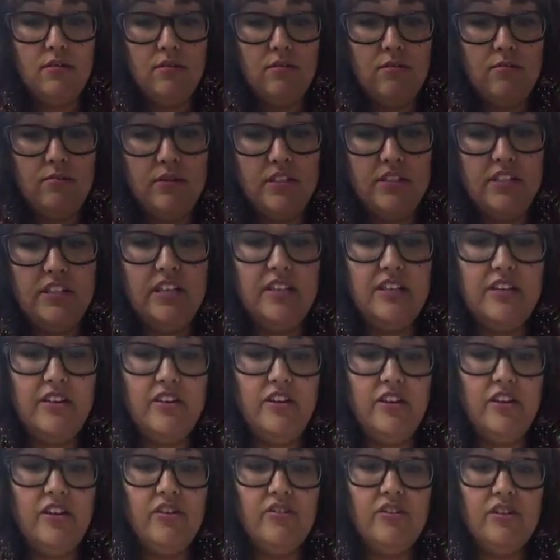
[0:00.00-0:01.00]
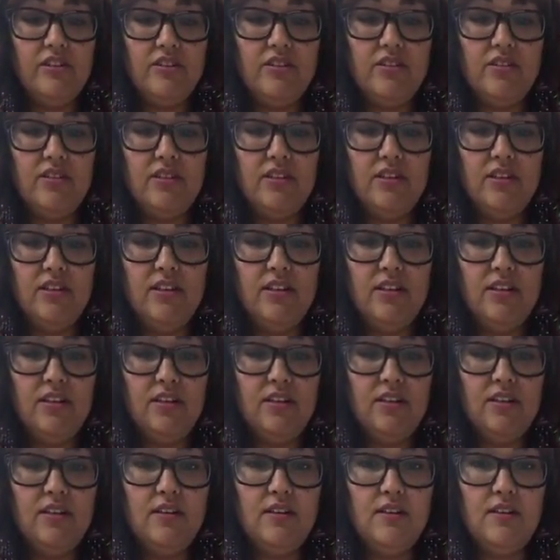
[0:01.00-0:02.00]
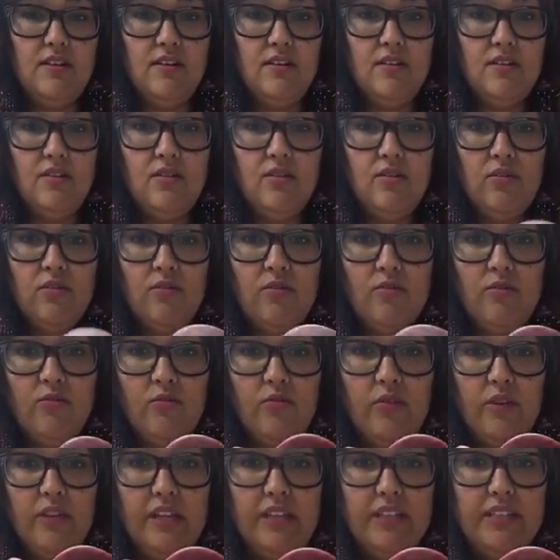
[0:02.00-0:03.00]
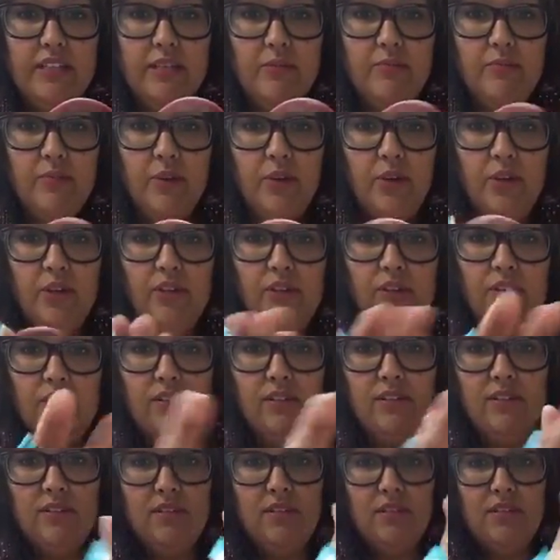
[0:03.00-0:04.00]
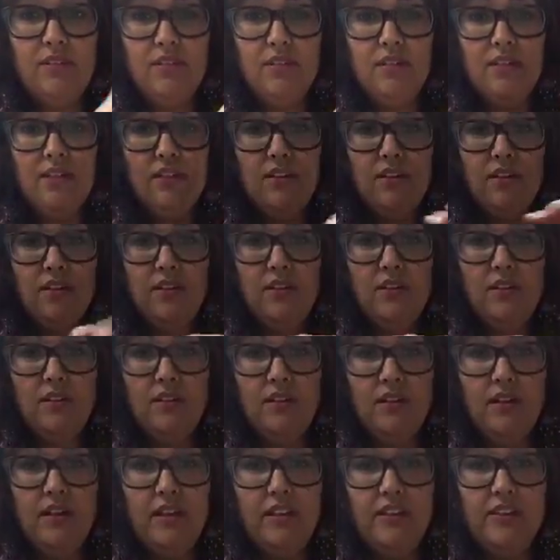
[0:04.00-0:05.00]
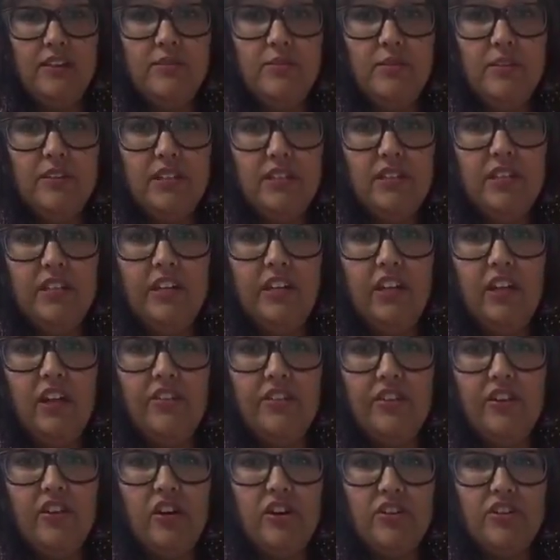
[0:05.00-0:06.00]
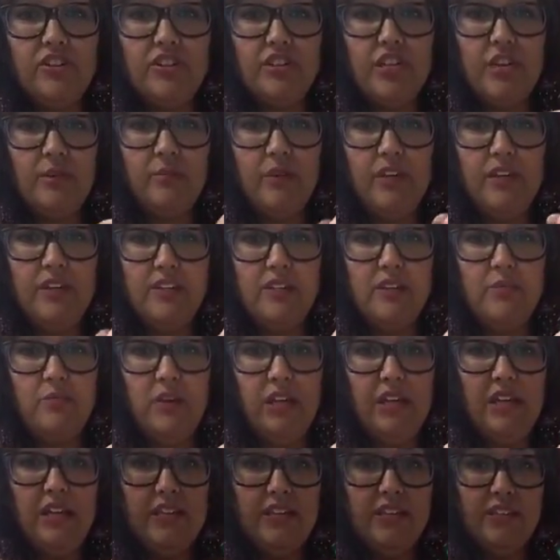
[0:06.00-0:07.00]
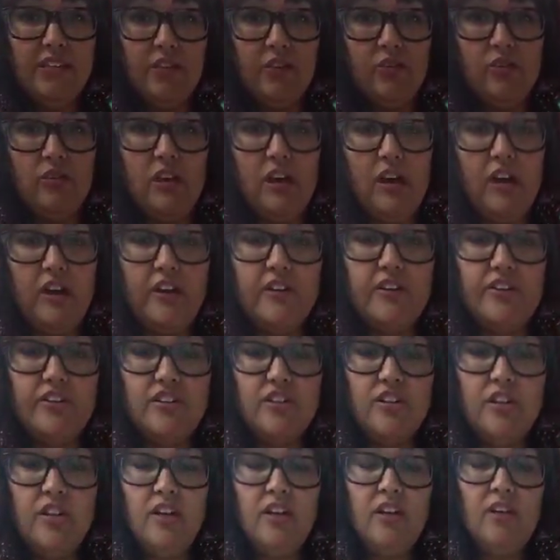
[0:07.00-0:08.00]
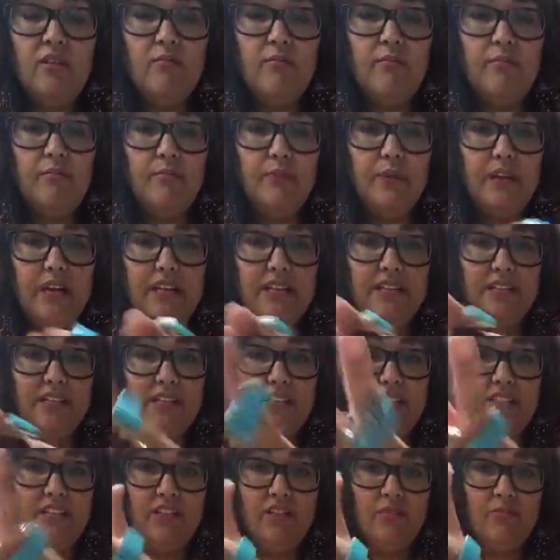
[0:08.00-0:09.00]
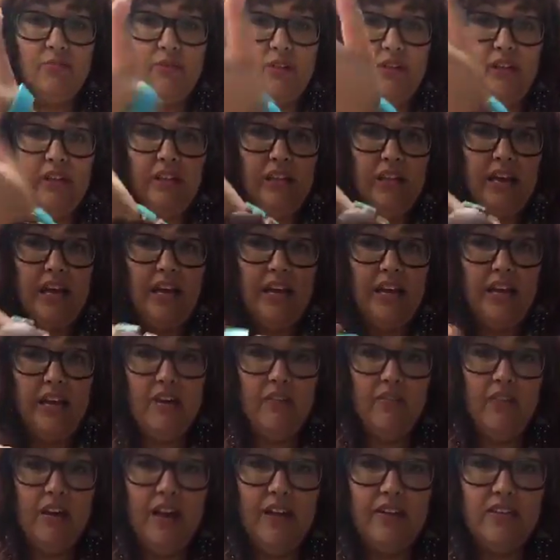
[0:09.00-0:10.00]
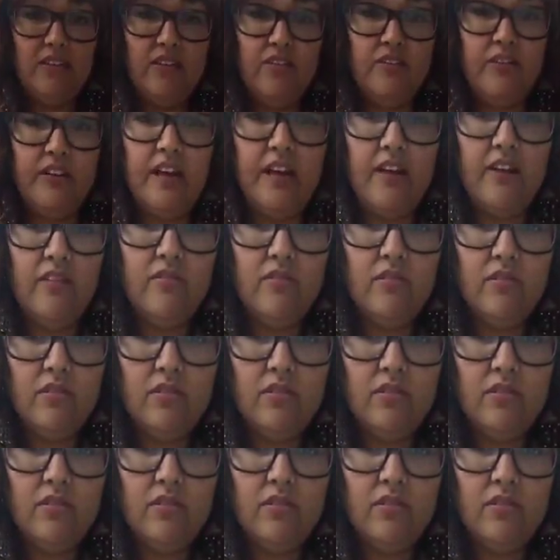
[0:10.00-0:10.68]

But see, there you go. This really simple. And this one's a little on the larger side because the bead is so large, but I still really like how that turned out.